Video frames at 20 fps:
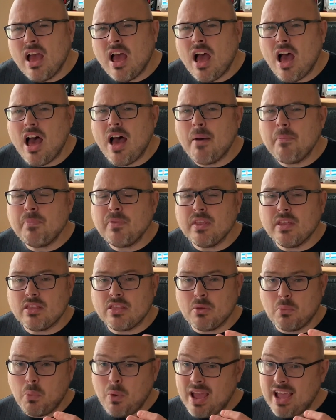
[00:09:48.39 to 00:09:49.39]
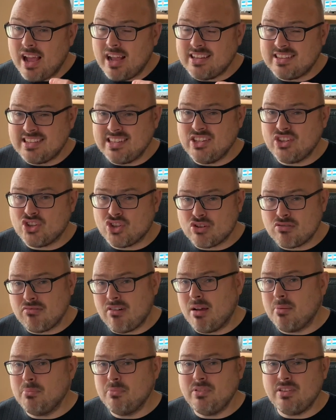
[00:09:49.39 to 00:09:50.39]
The way I see
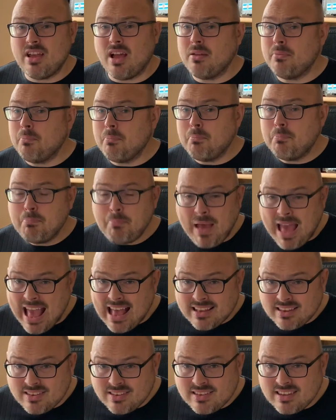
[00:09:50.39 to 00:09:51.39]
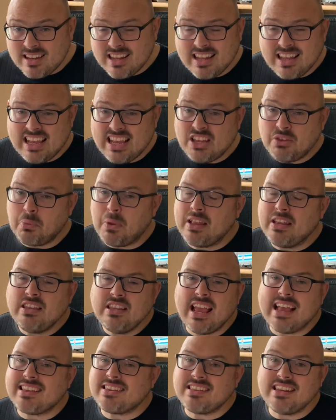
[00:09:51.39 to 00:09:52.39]
Scrum done best is when,
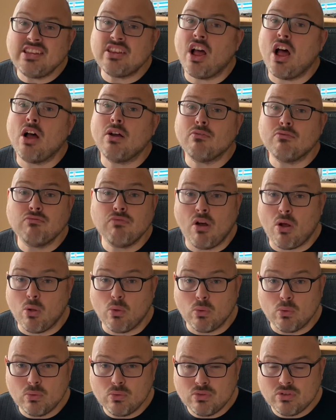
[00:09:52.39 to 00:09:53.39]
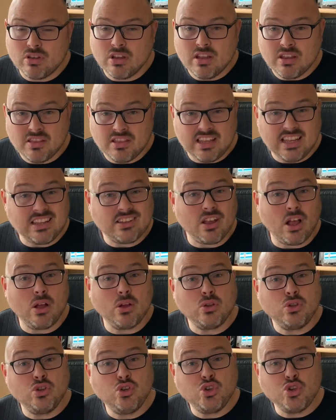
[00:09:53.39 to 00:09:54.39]
yes, these aren't roles, these
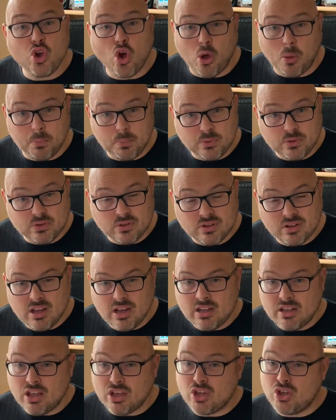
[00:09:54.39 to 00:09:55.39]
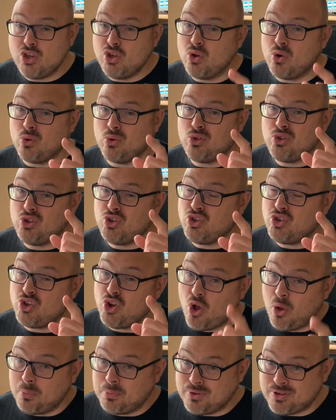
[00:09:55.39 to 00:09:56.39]
are jobs. Like your
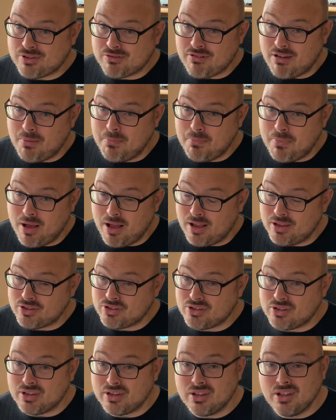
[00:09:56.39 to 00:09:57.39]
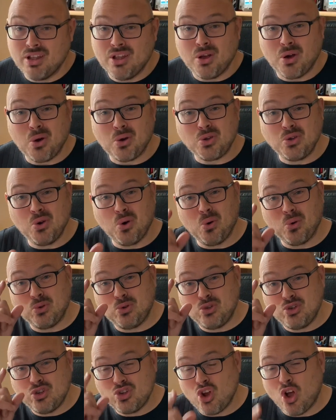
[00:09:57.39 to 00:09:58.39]
job's Scrum Master or your
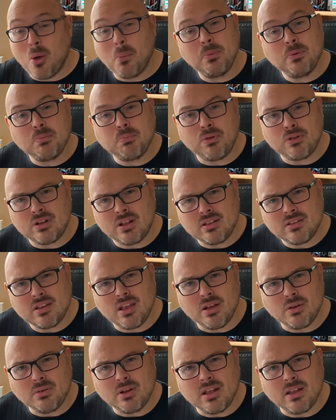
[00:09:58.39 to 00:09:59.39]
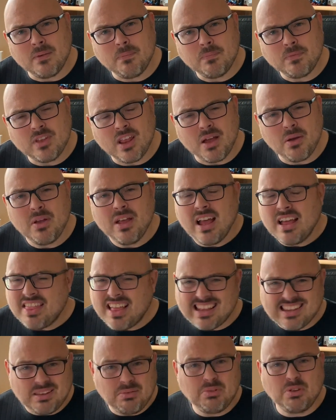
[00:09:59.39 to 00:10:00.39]
job's Product Owner.
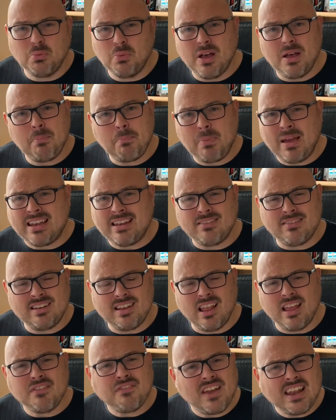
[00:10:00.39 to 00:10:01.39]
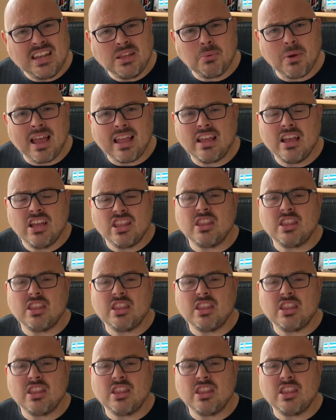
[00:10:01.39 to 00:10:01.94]
That seems to work better in life anyway.